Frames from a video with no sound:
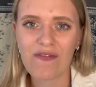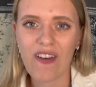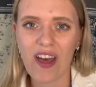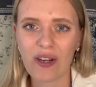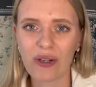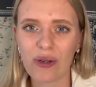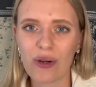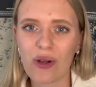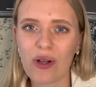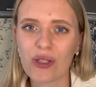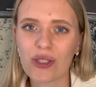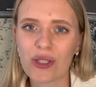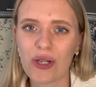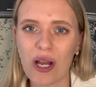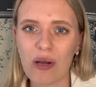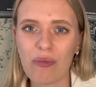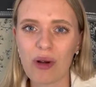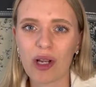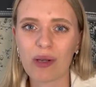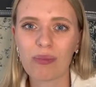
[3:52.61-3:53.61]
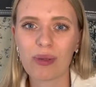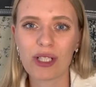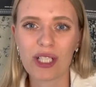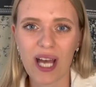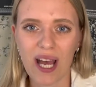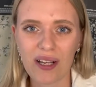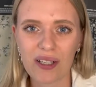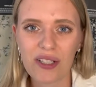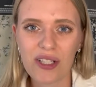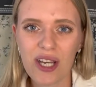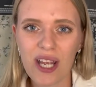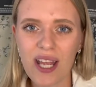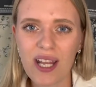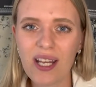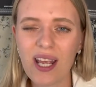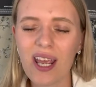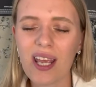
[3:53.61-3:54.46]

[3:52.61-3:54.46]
federal trademark protection,